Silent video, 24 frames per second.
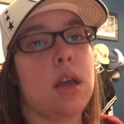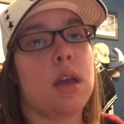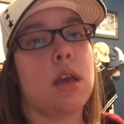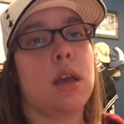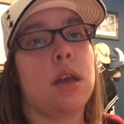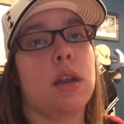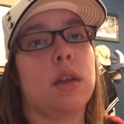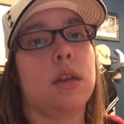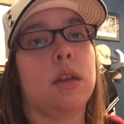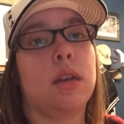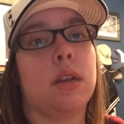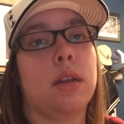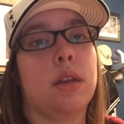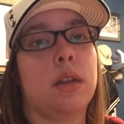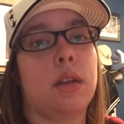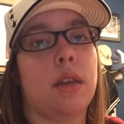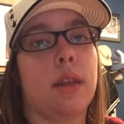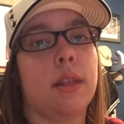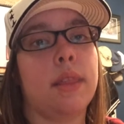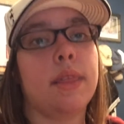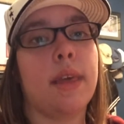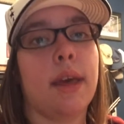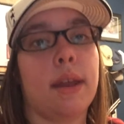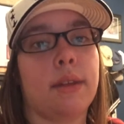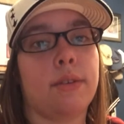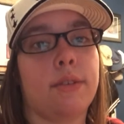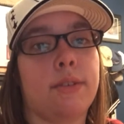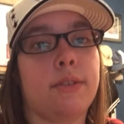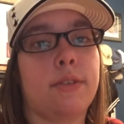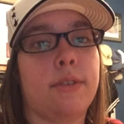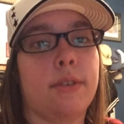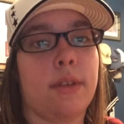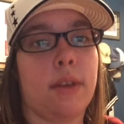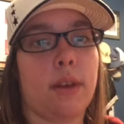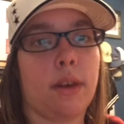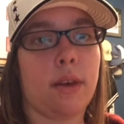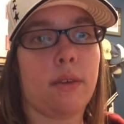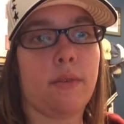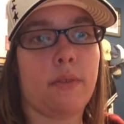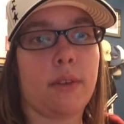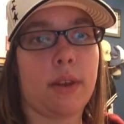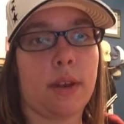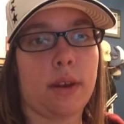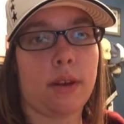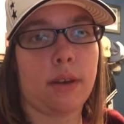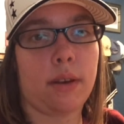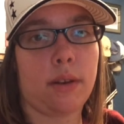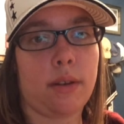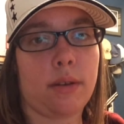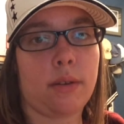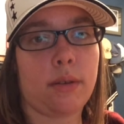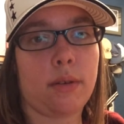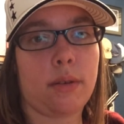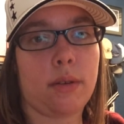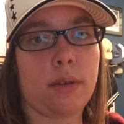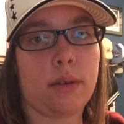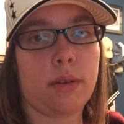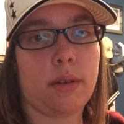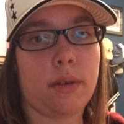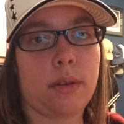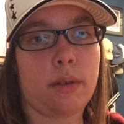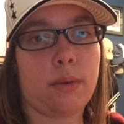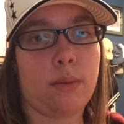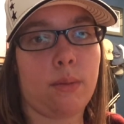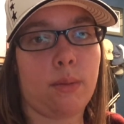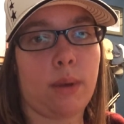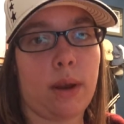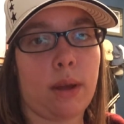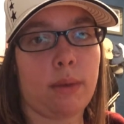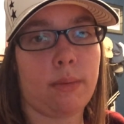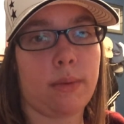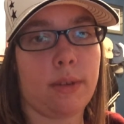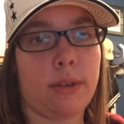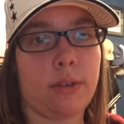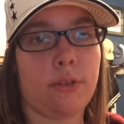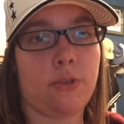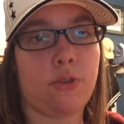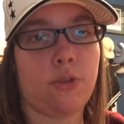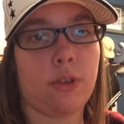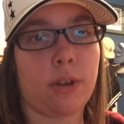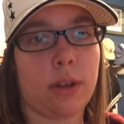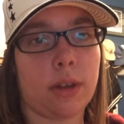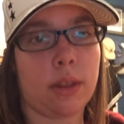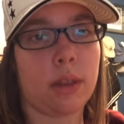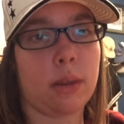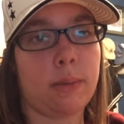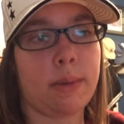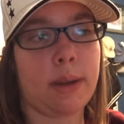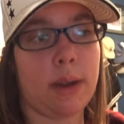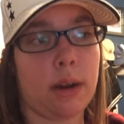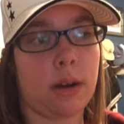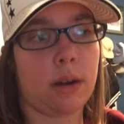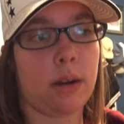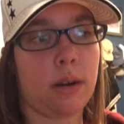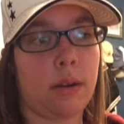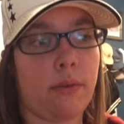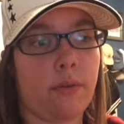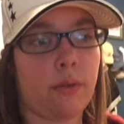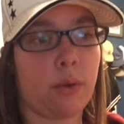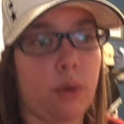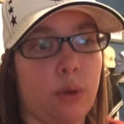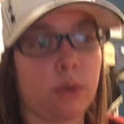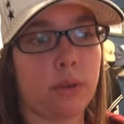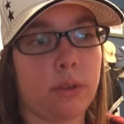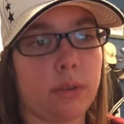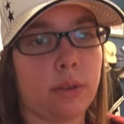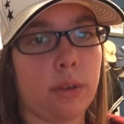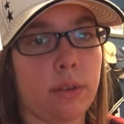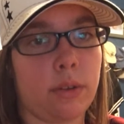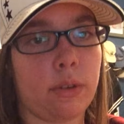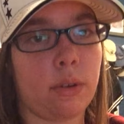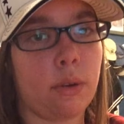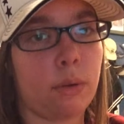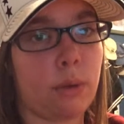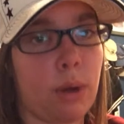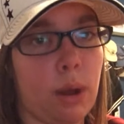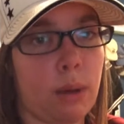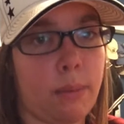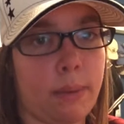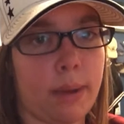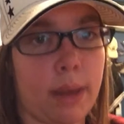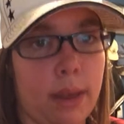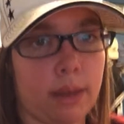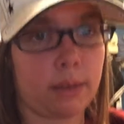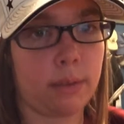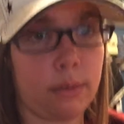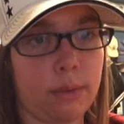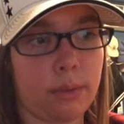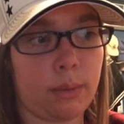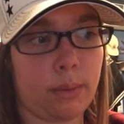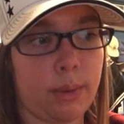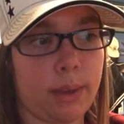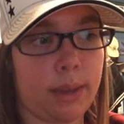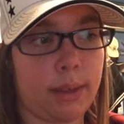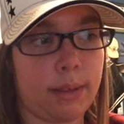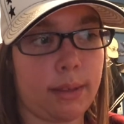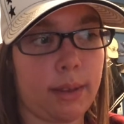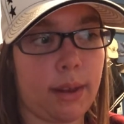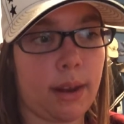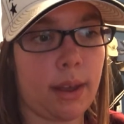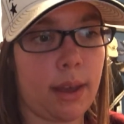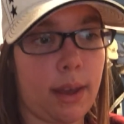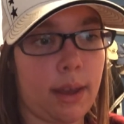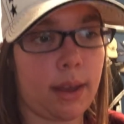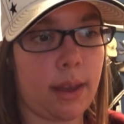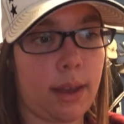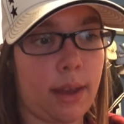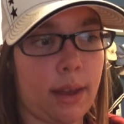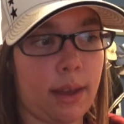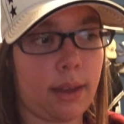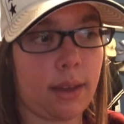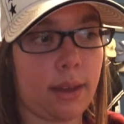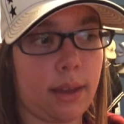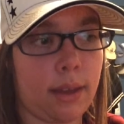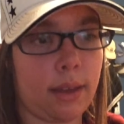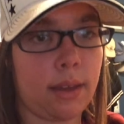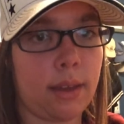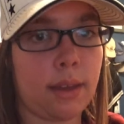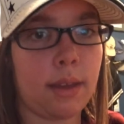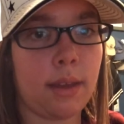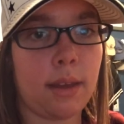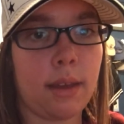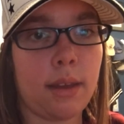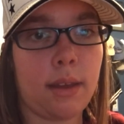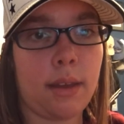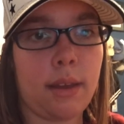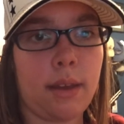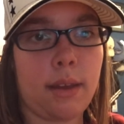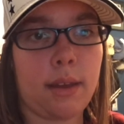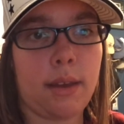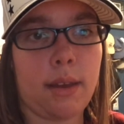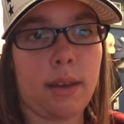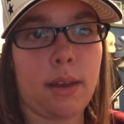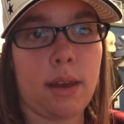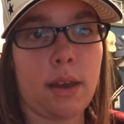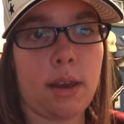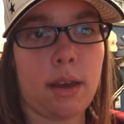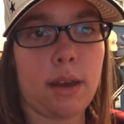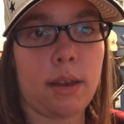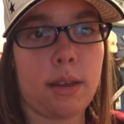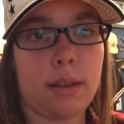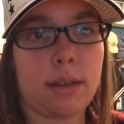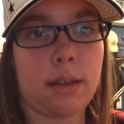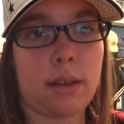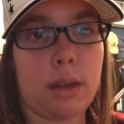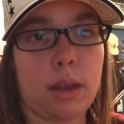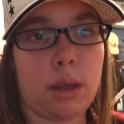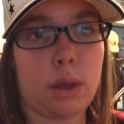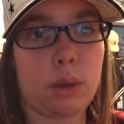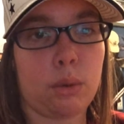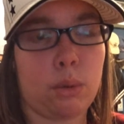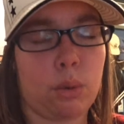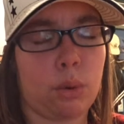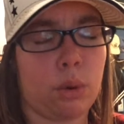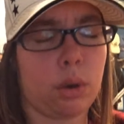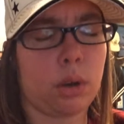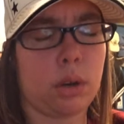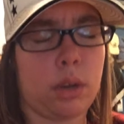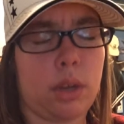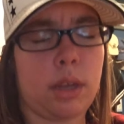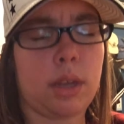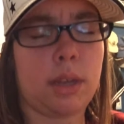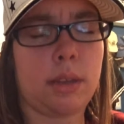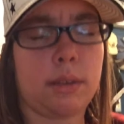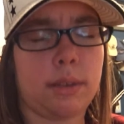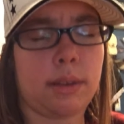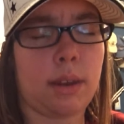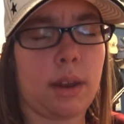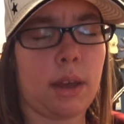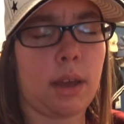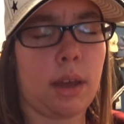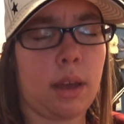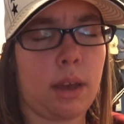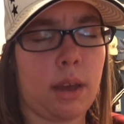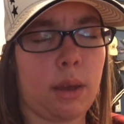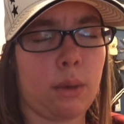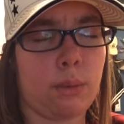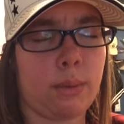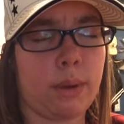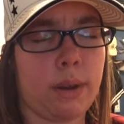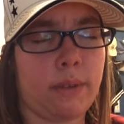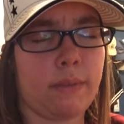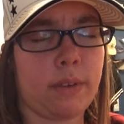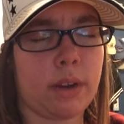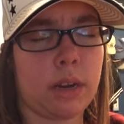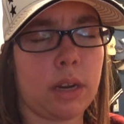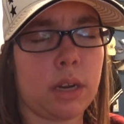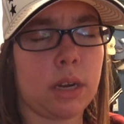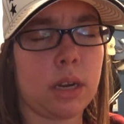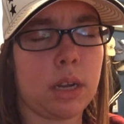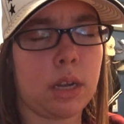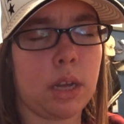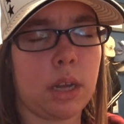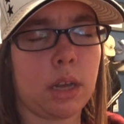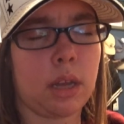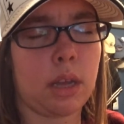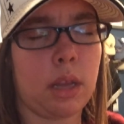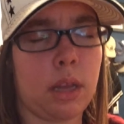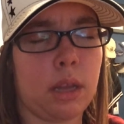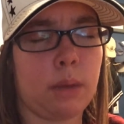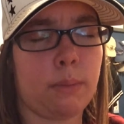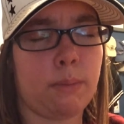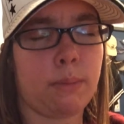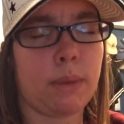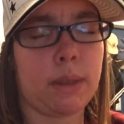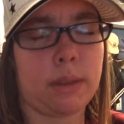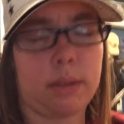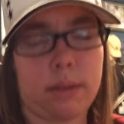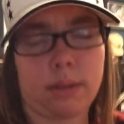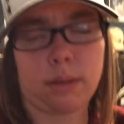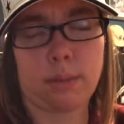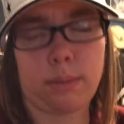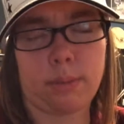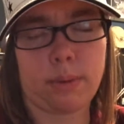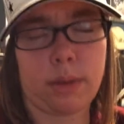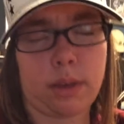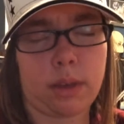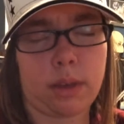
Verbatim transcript: And did that stuff, and when I was drinking the beer, of course, I saw Rob again, so he said hi. Or he said hi, whatever. I messed up.